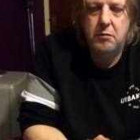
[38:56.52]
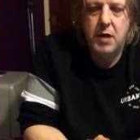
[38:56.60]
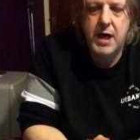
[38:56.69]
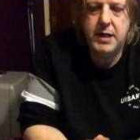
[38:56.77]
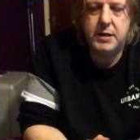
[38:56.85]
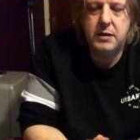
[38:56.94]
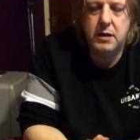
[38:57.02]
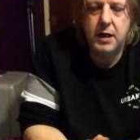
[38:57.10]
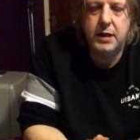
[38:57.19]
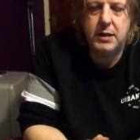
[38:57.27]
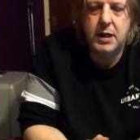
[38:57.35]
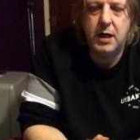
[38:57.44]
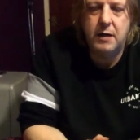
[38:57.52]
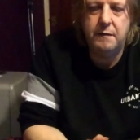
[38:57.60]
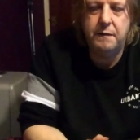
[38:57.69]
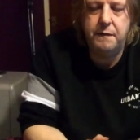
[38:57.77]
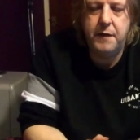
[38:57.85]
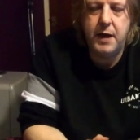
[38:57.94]
It's kind of like I
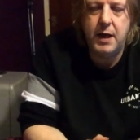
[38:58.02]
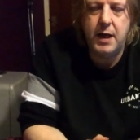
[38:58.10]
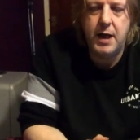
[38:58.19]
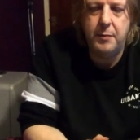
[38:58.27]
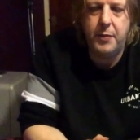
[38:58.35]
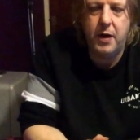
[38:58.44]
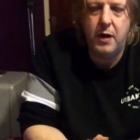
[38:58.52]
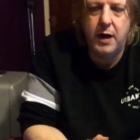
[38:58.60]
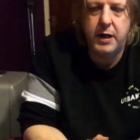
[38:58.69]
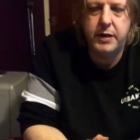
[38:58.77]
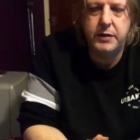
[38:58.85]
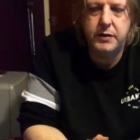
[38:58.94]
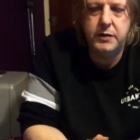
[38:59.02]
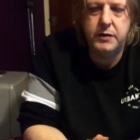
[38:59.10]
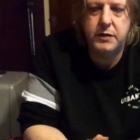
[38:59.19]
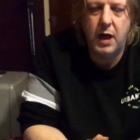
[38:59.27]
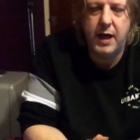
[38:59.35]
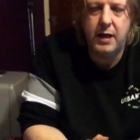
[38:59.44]
can't feel it, but I can...
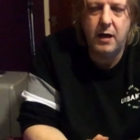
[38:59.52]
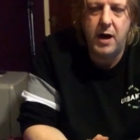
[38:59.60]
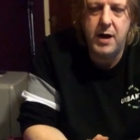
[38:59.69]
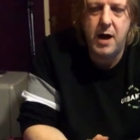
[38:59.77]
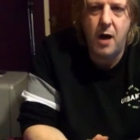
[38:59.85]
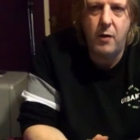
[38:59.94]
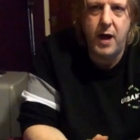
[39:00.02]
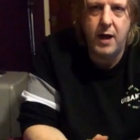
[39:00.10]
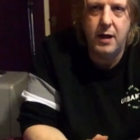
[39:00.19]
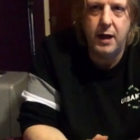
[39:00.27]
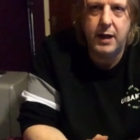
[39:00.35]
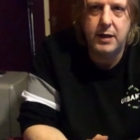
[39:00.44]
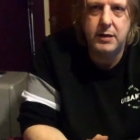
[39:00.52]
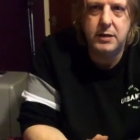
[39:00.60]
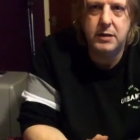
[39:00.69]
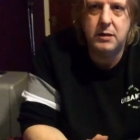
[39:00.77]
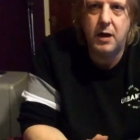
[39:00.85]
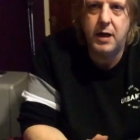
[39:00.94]
Like, I know it. Like, it's
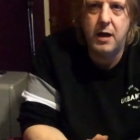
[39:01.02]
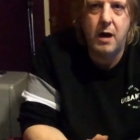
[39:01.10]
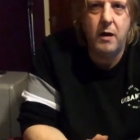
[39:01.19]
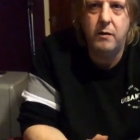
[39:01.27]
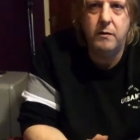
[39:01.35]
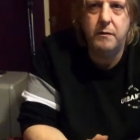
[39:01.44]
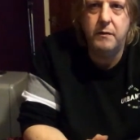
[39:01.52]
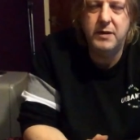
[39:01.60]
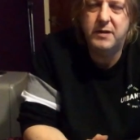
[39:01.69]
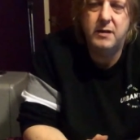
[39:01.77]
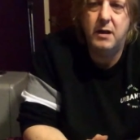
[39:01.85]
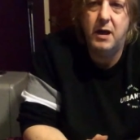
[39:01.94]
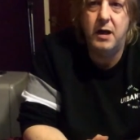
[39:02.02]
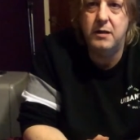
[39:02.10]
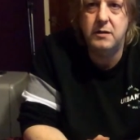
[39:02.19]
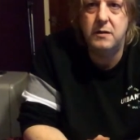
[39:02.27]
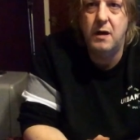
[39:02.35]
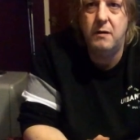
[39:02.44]
just I know. It's kind of like, I
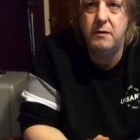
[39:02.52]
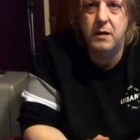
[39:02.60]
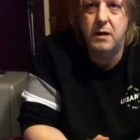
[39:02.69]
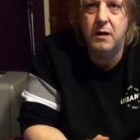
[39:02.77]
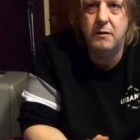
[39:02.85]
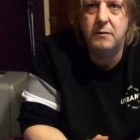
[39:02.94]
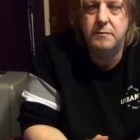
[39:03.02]
just know, you know.